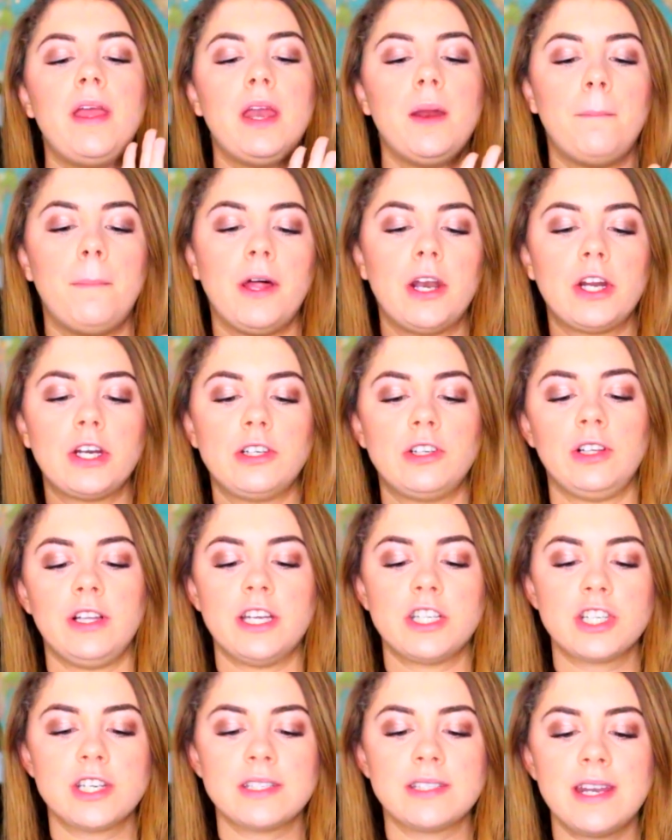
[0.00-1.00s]
peanut butter
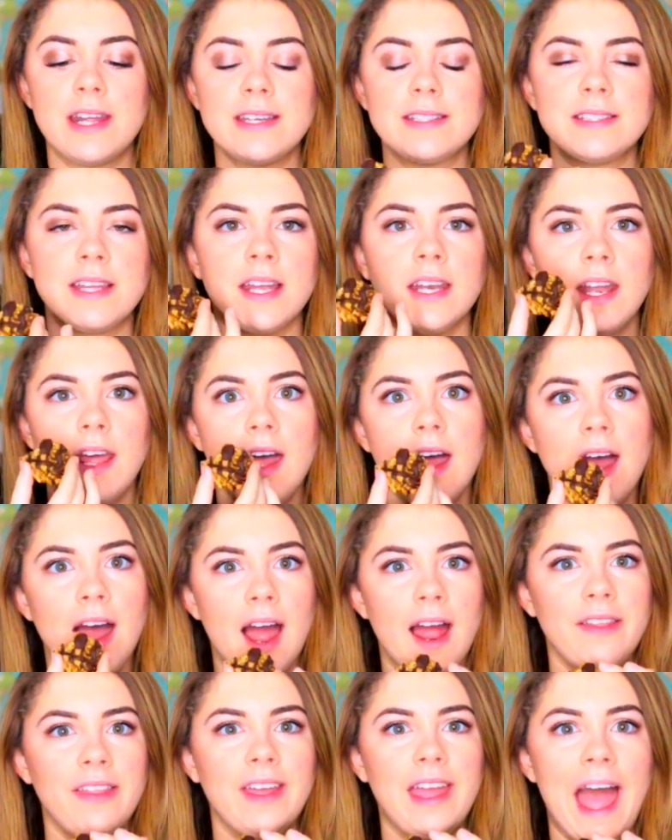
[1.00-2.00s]
deliciousness, and
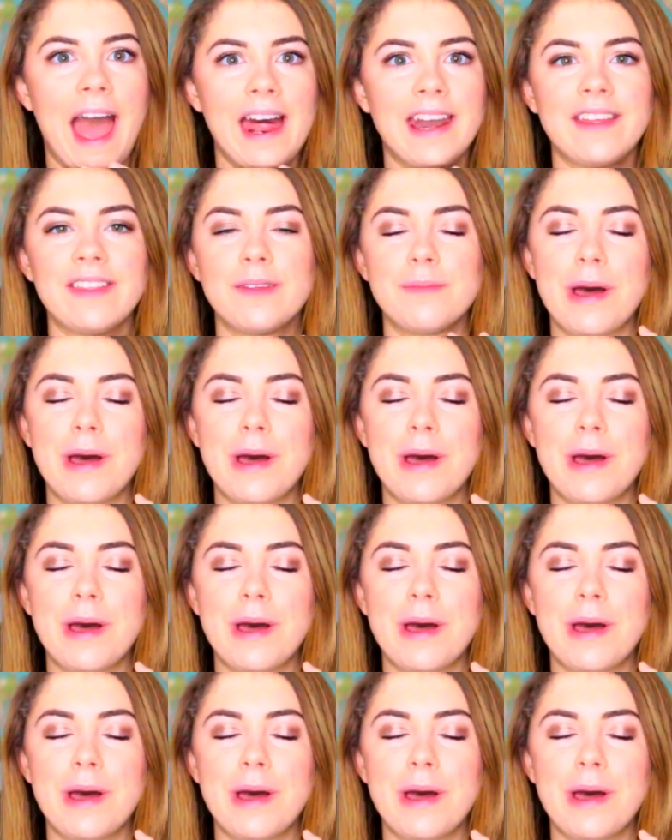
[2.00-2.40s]
I think adding